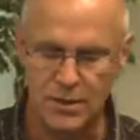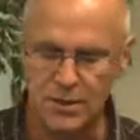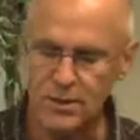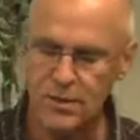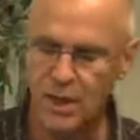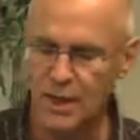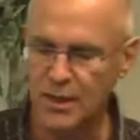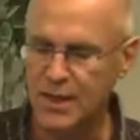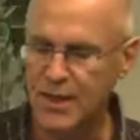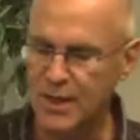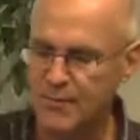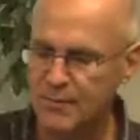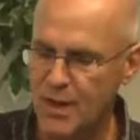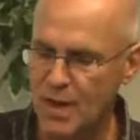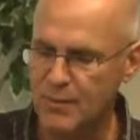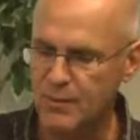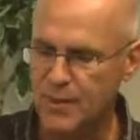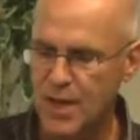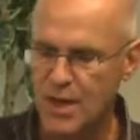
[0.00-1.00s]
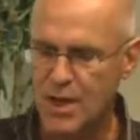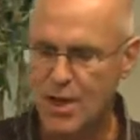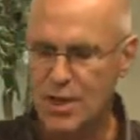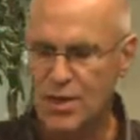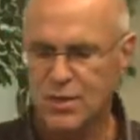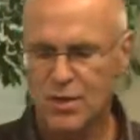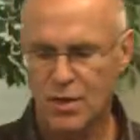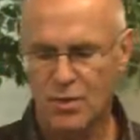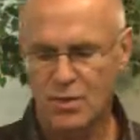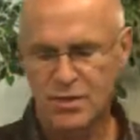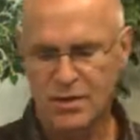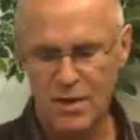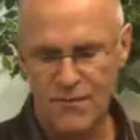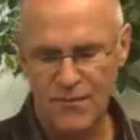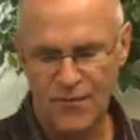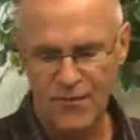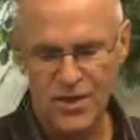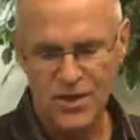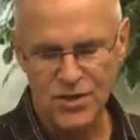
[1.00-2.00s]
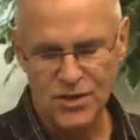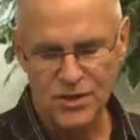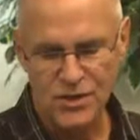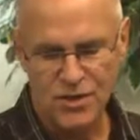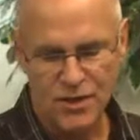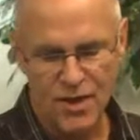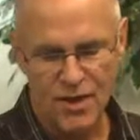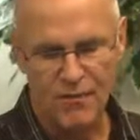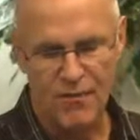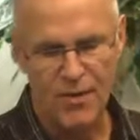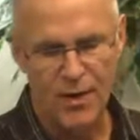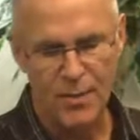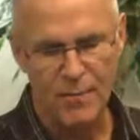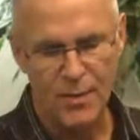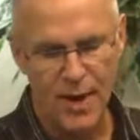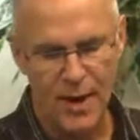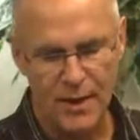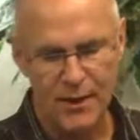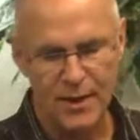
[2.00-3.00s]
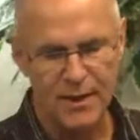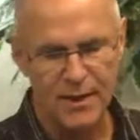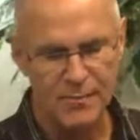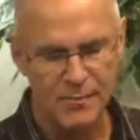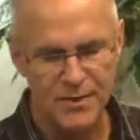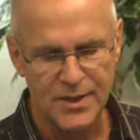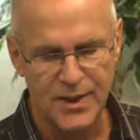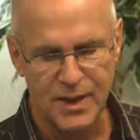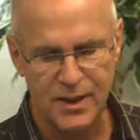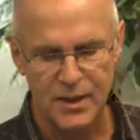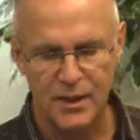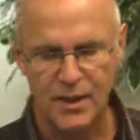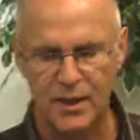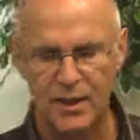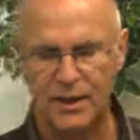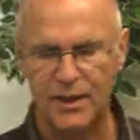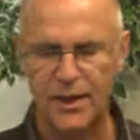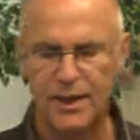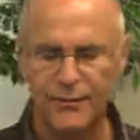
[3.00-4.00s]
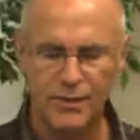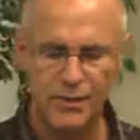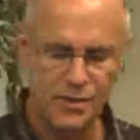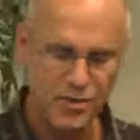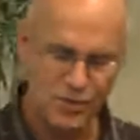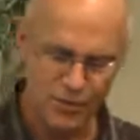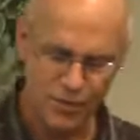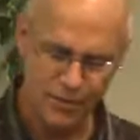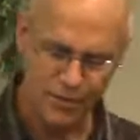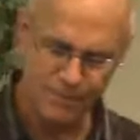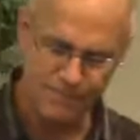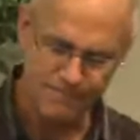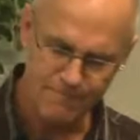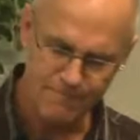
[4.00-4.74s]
talking about. So some features of apocalyptic literature.